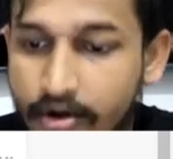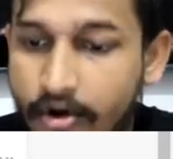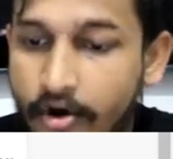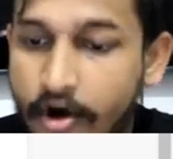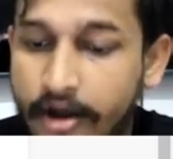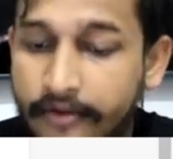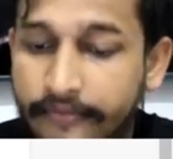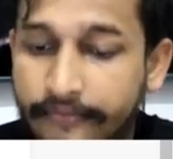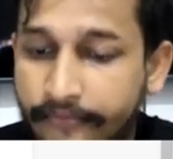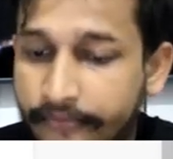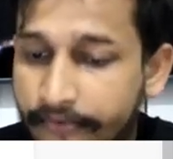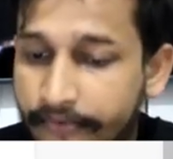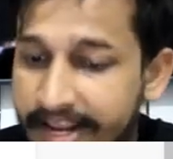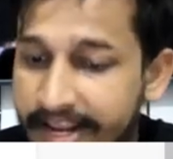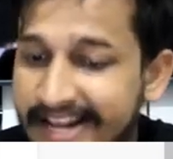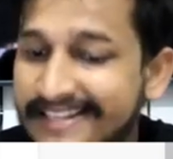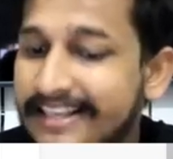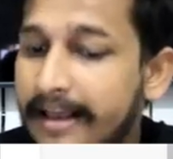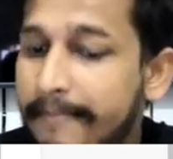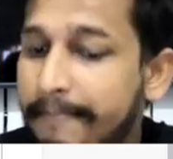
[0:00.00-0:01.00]
or
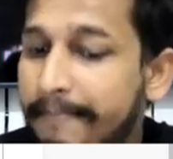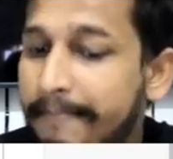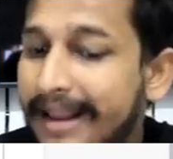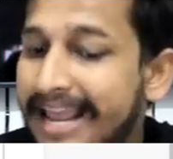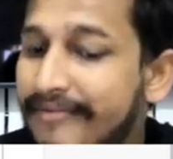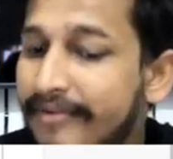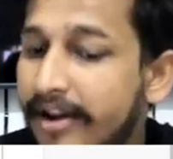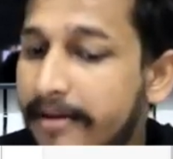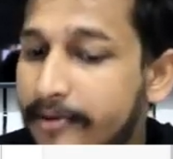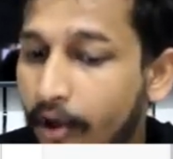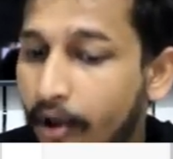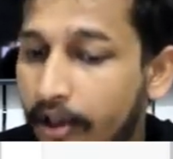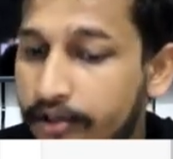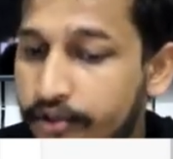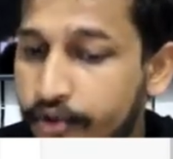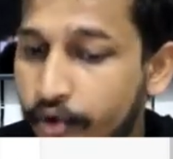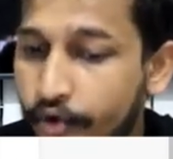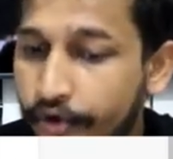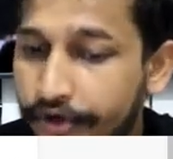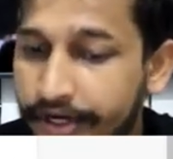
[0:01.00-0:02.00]
fake supply will be
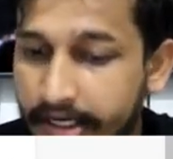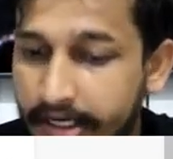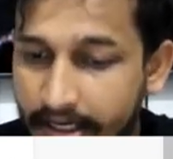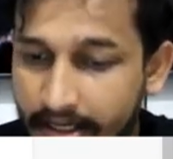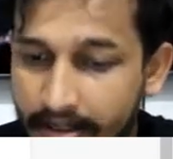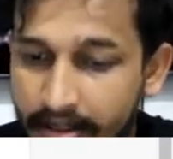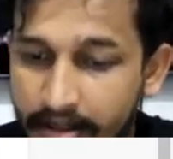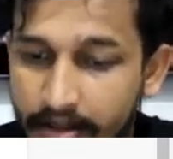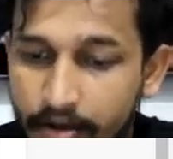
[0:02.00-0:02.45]
also created.